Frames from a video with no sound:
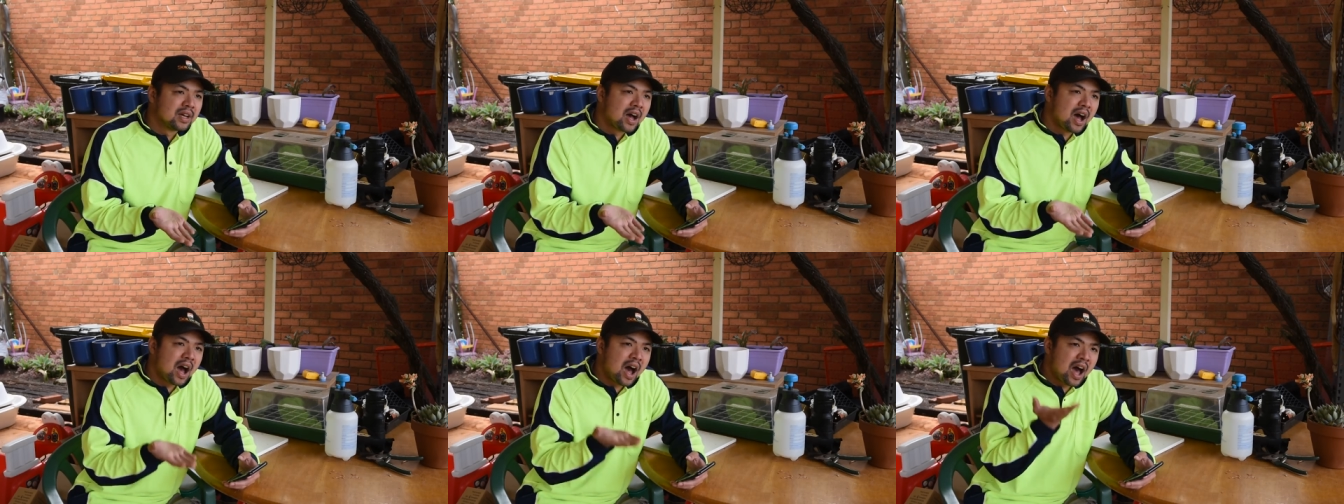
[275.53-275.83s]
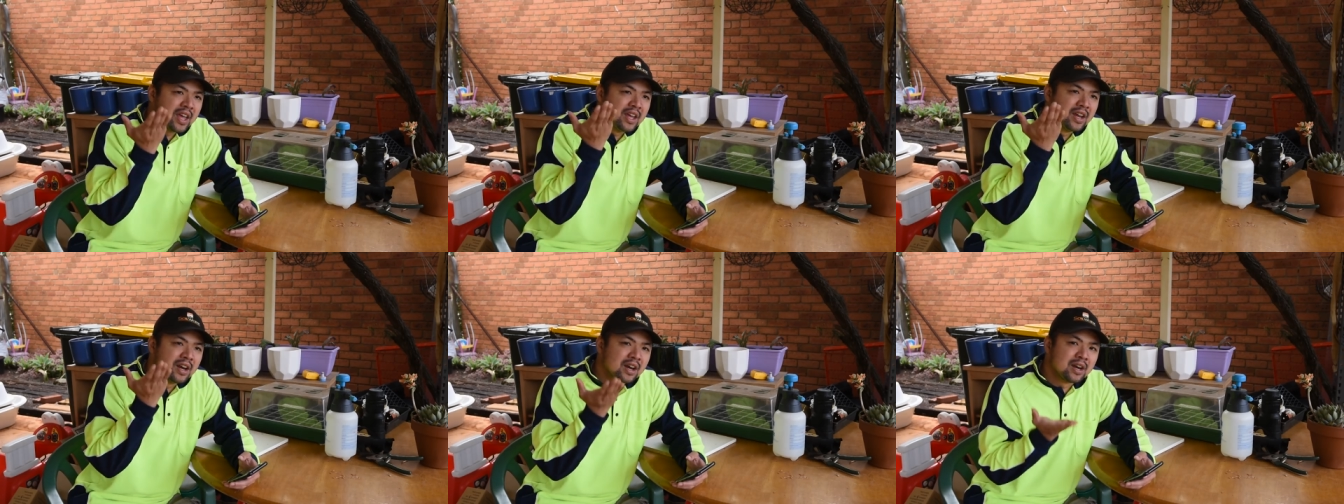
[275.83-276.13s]

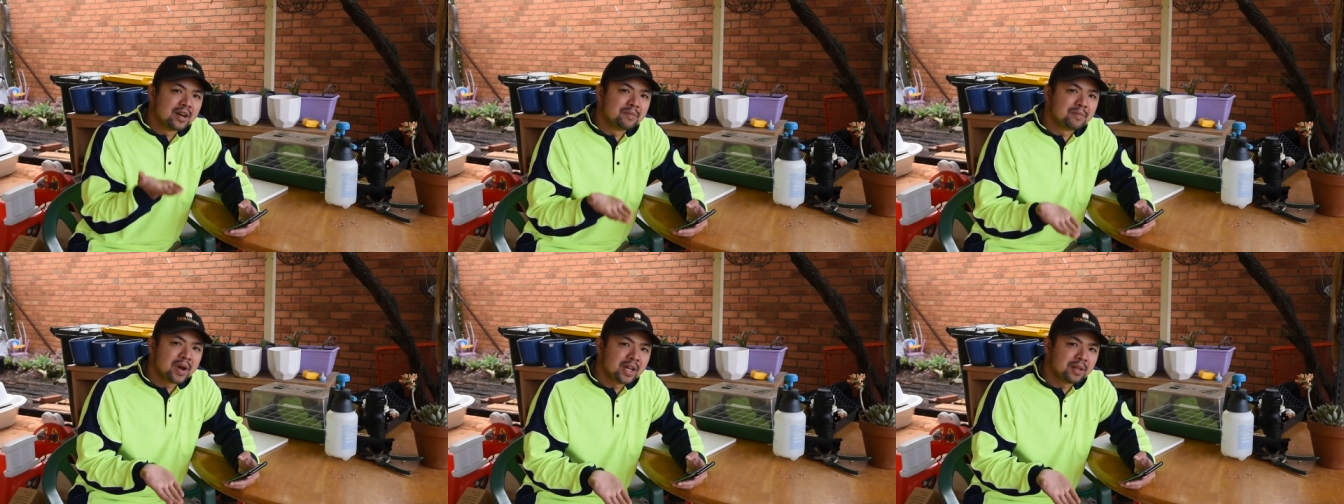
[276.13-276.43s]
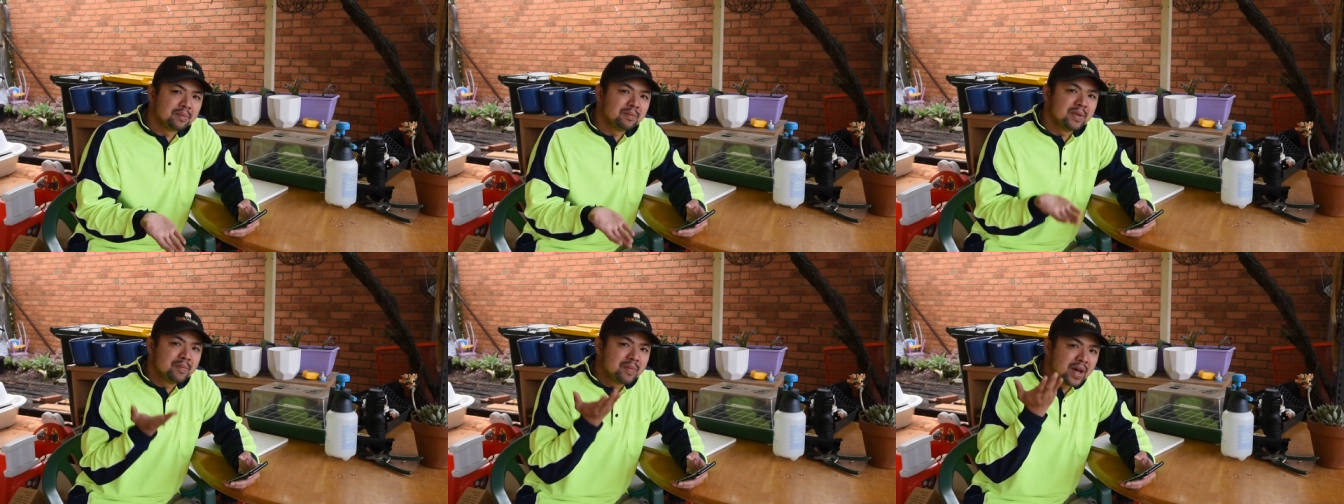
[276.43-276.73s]
higher
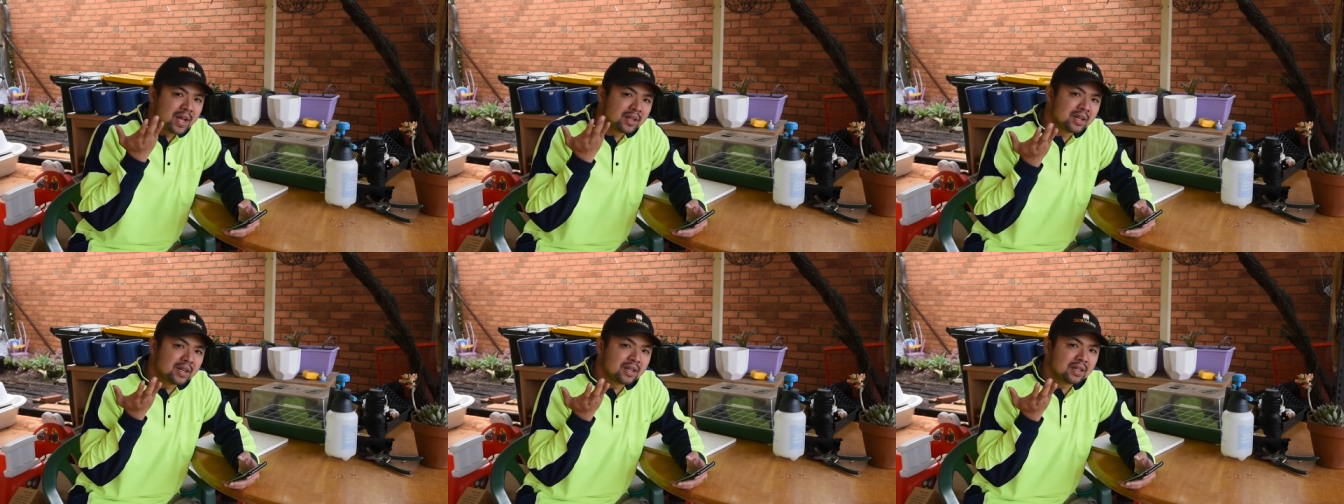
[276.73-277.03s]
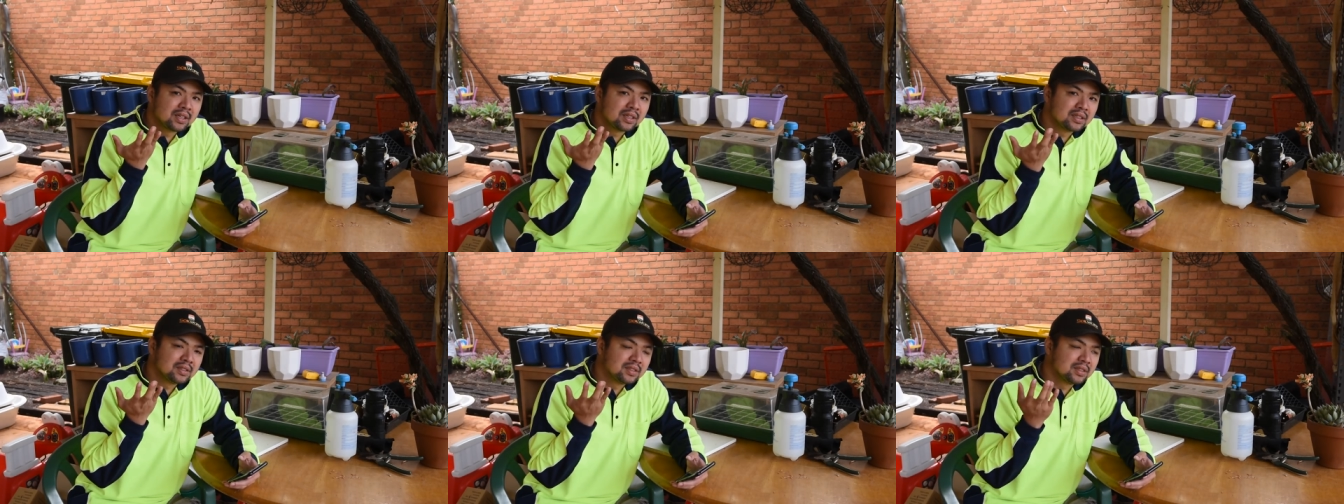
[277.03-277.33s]
might be
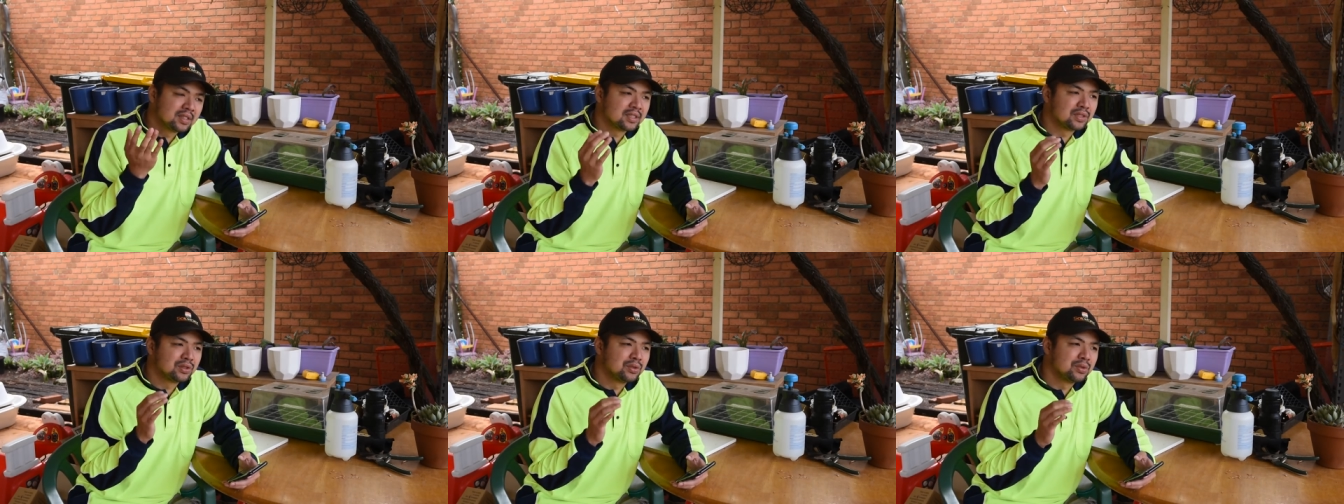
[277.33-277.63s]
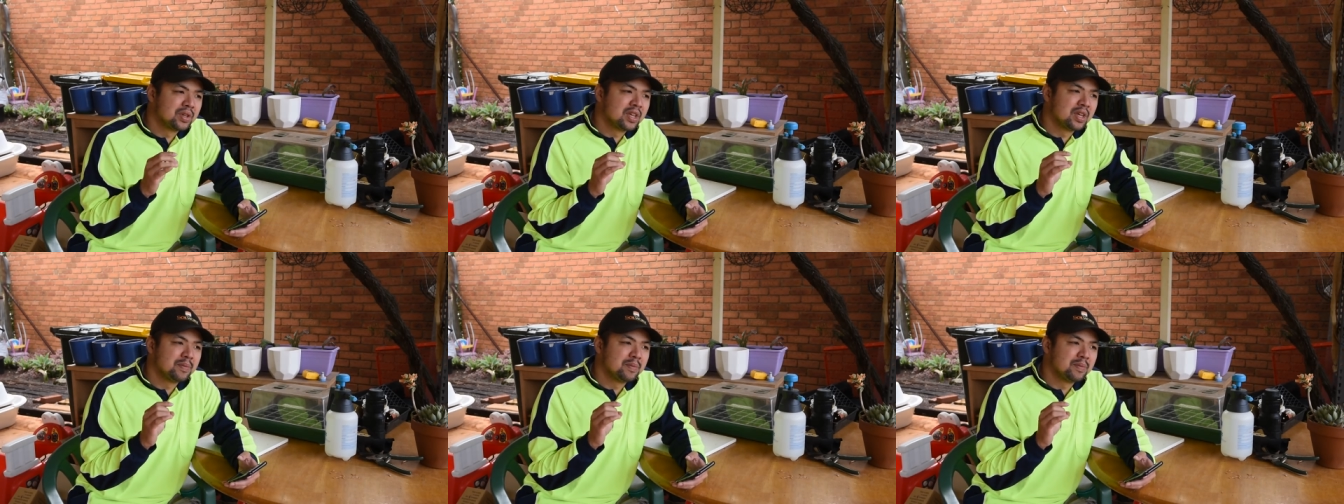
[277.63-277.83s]
better just to